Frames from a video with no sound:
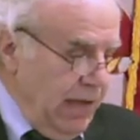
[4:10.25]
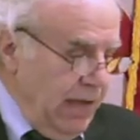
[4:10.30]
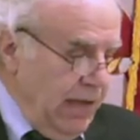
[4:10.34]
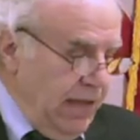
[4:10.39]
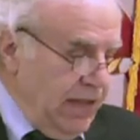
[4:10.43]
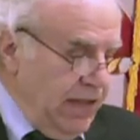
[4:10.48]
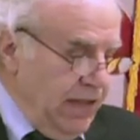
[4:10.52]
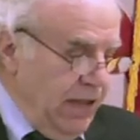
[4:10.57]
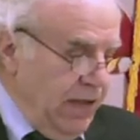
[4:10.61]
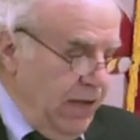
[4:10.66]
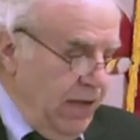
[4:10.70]

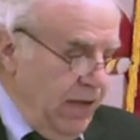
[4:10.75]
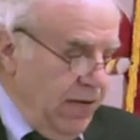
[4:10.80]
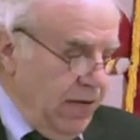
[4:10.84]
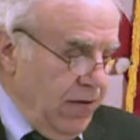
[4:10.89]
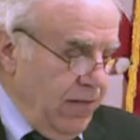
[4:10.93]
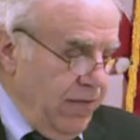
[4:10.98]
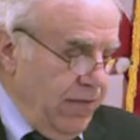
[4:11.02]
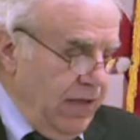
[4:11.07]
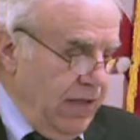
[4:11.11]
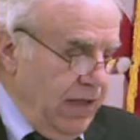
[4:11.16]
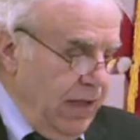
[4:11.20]
He's the
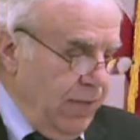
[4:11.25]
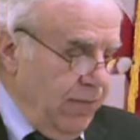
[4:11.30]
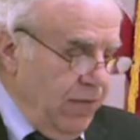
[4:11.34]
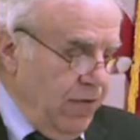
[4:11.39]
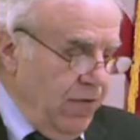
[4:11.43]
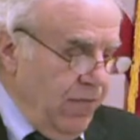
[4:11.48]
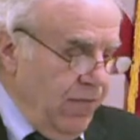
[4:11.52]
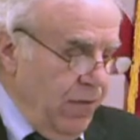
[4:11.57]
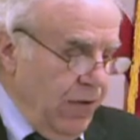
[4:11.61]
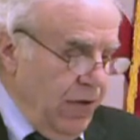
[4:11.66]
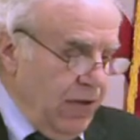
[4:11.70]
author of a
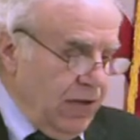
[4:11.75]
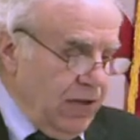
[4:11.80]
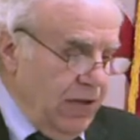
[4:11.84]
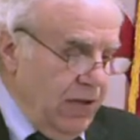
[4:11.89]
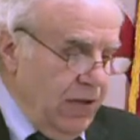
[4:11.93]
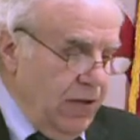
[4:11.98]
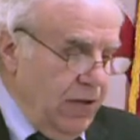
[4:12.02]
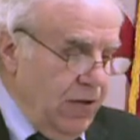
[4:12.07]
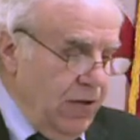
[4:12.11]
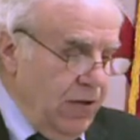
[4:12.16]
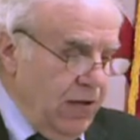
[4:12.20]
number of works
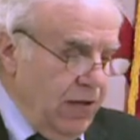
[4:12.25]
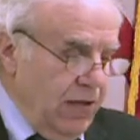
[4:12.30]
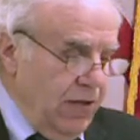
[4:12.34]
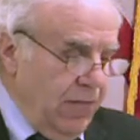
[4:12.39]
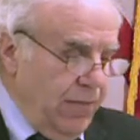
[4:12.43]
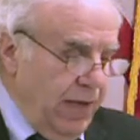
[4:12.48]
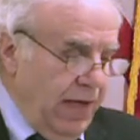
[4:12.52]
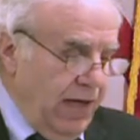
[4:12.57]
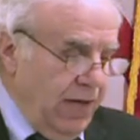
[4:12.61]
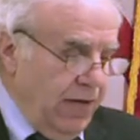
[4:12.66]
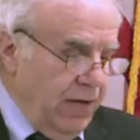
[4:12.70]
on nuclear
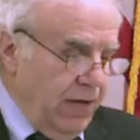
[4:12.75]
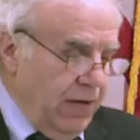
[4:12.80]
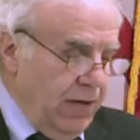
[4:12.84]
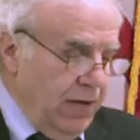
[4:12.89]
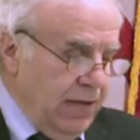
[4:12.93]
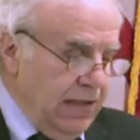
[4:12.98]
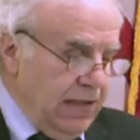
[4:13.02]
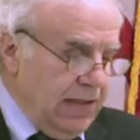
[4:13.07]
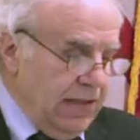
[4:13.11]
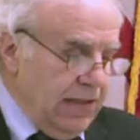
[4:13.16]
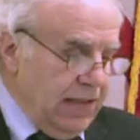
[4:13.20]
power,
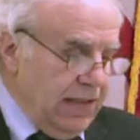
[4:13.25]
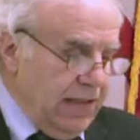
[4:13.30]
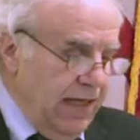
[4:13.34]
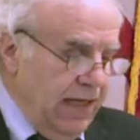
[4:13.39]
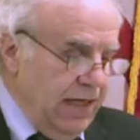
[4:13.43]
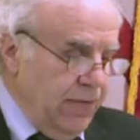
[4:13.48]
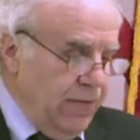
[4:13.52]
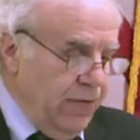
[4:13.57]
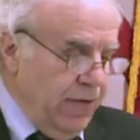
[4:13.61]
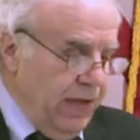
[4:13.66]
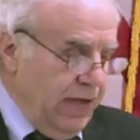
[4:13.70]

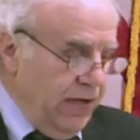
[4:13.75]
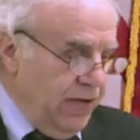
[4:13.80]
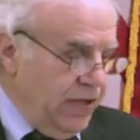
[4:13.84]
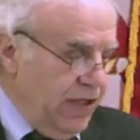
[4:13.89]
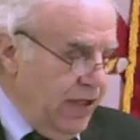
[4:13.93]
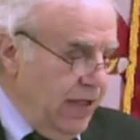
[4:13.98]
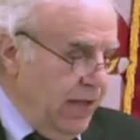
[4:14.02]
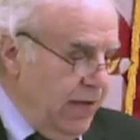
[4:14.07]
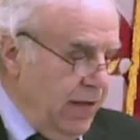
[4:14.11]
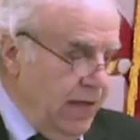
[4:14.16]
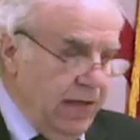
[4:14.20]
sustainable
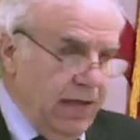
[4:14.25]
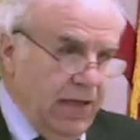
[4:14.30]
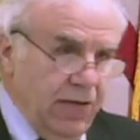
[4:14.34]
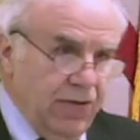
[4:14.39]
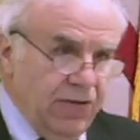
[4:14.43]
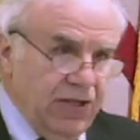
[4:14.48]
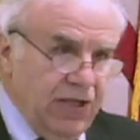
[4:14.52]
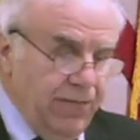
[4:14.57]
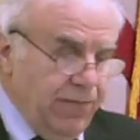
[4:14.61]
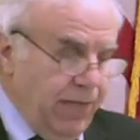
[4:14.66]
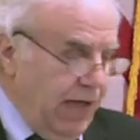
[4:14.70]
energy, and
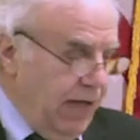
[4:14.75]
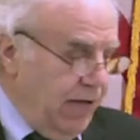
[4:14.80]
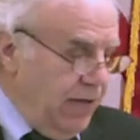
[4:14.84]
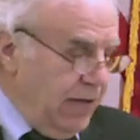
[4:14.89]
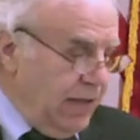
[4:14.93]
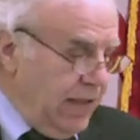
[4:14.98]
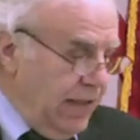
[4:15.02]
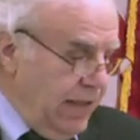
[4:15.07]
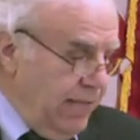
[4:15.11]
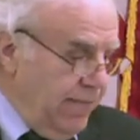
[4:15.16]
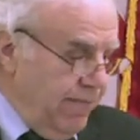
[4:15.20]
energy
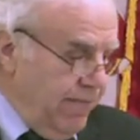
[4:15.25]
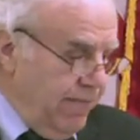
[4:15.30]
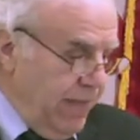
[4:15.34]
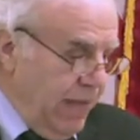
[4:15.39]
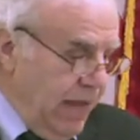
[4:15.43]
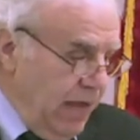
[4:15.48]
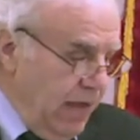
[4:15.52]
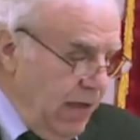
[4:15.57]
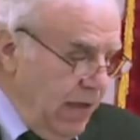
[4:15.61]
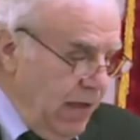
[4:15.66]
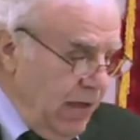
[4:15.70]
policy,
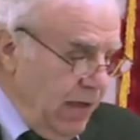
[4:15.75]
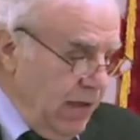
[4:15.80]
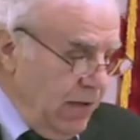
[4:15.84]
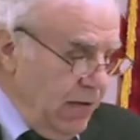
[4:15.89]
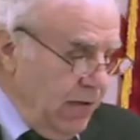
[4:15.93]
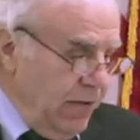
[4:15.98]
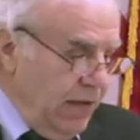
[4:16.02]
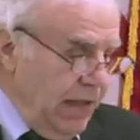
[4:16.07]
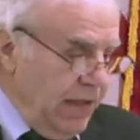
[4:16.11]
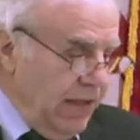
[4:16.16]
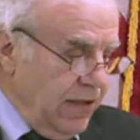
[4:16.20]

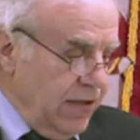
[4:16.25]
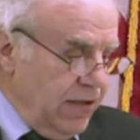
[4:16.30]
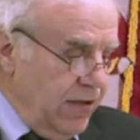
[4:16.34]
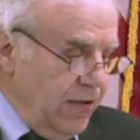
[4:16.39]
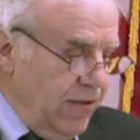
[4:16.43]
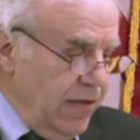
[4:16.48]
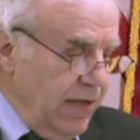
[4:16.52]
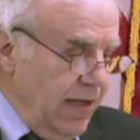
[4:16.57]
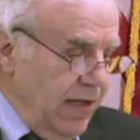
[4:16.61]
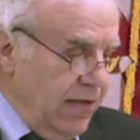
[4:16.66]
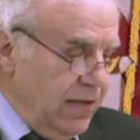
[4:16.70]
including his
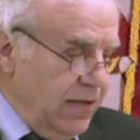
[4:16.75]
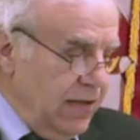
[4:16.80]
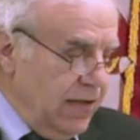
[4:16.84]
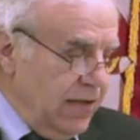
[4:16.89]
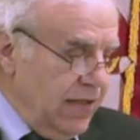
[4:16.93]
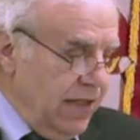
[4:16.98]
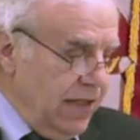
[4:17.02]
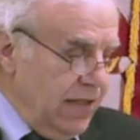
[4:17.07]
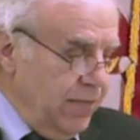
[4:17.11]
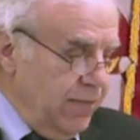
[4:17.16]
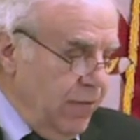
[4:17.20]

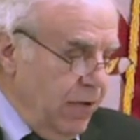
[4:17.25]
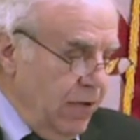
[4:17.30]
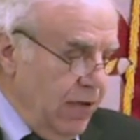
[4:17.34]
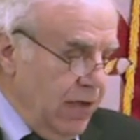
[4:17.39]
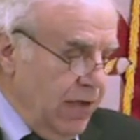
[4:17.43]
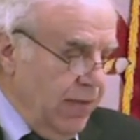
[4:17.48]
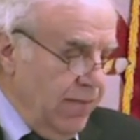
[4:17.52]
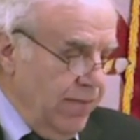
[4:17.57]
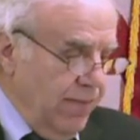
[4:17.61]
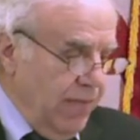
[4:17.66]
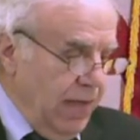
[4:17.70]
2006
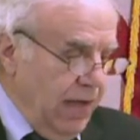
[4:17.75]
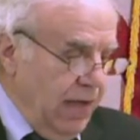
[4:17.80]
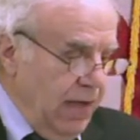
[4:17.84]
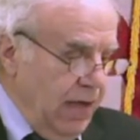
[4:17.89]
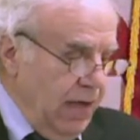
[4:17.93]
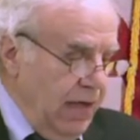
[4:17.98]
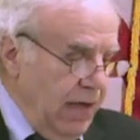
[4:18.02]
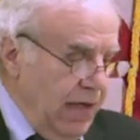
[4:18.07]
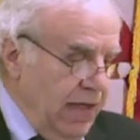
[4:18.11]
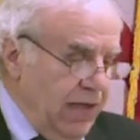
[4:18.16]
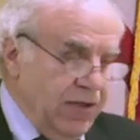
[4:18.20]
book,
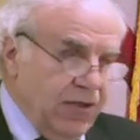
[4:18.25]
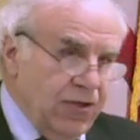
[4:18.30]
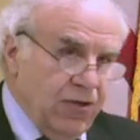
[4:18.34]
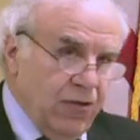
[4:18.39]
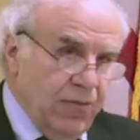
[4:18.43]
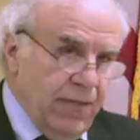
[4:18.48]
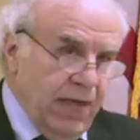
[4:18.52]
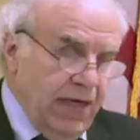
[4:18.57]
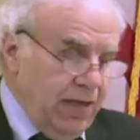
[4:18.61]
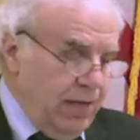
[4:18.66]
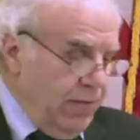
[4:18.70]

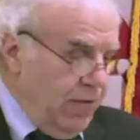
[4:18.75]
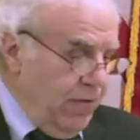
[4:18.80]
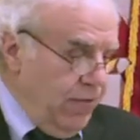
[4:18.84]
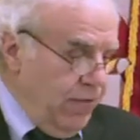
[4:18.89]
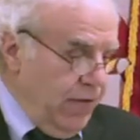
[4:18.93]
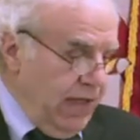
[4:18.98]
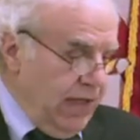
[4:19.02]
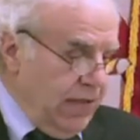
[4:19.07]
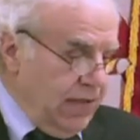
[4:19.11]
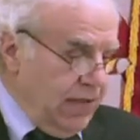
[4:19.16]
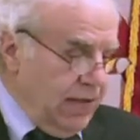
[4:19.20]
Insurmountable
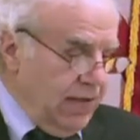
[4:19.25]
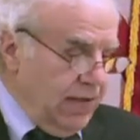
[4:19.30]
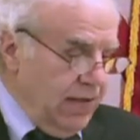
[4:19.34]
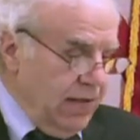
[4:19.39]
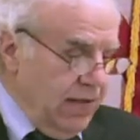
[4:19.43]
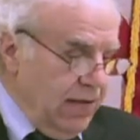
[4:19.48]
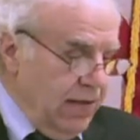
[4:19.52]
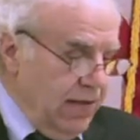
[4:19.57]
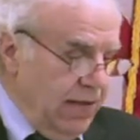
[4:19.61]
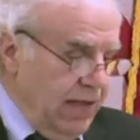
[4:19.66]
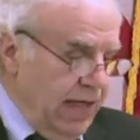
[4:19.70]
Risks:
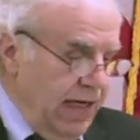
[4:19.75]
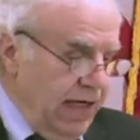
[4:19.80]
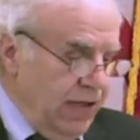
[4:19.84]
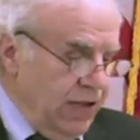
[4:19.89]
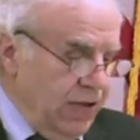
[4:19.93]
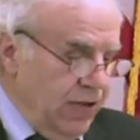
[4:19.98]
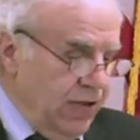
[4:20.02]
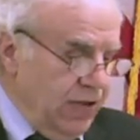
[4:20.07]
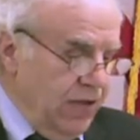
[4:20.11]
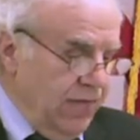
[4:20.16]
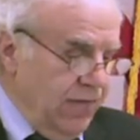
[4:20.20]
The
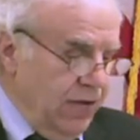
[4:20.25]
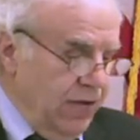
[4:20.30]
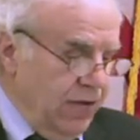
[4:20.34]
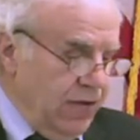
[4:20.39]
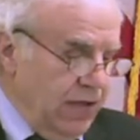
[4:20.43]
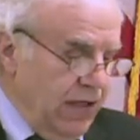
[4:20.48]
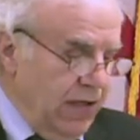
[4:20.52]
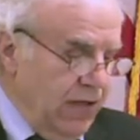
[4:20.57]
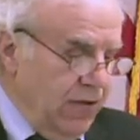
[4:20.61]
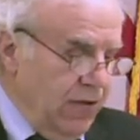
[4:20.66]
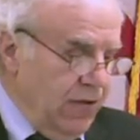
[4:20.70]
Dangers of
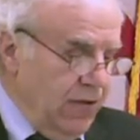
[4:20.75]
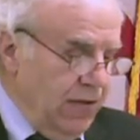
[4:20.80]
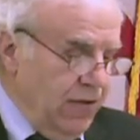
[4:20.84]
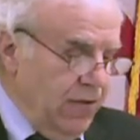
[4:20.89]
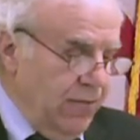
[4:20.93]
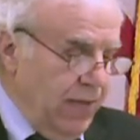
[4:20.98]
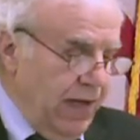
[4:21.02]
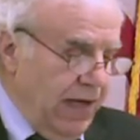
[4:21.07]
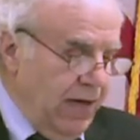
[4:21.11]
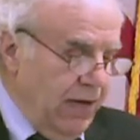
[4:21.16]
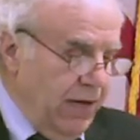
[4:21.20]
Using
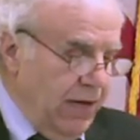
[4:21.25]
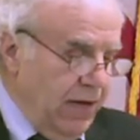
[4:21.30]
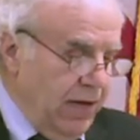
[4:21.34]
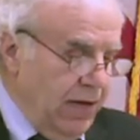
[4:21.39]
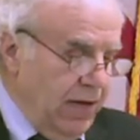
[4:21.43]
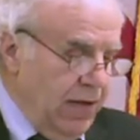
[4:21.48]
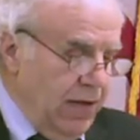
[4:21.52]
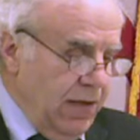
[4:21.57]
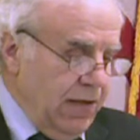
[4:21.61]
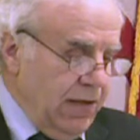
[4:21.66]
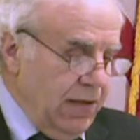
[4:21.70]
Nuclear
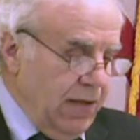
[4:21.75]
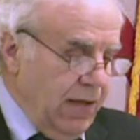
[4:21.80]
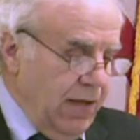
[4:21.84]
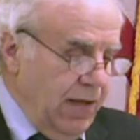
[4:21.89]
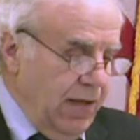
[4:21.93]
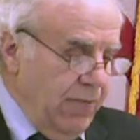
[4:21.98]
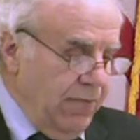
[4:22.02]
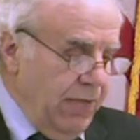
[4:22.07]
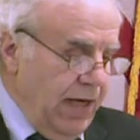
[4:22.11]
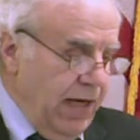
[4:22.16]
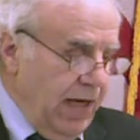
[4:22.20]
Power to
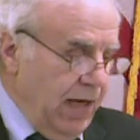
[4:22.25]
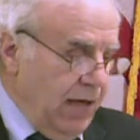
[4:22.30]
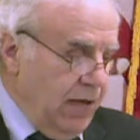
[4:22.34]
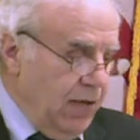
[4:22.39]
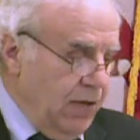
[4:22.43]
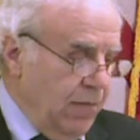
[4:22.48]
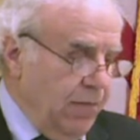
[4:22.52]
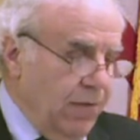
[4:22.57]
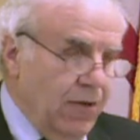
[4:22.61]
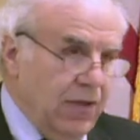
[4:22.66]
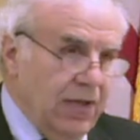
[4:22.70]
Combat
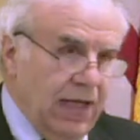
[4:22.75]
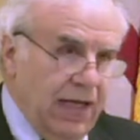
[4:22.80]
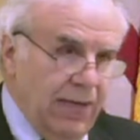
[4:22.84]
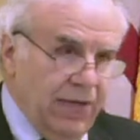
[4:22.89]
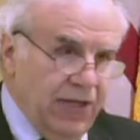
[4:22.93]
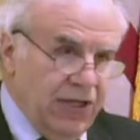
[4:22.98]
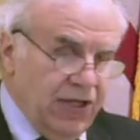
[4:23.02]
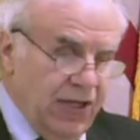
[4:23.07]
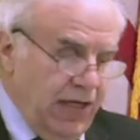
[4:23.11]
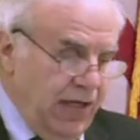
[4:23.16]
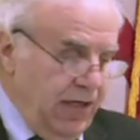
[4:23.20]
Global
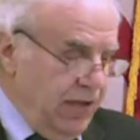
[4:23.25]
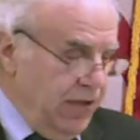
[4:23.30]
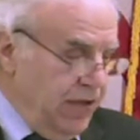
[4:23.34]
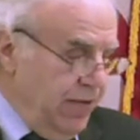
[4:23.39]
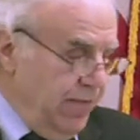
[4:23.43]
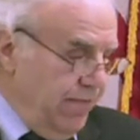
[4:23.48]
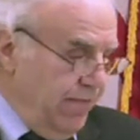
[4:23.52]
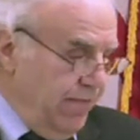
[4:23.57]
Climate Change.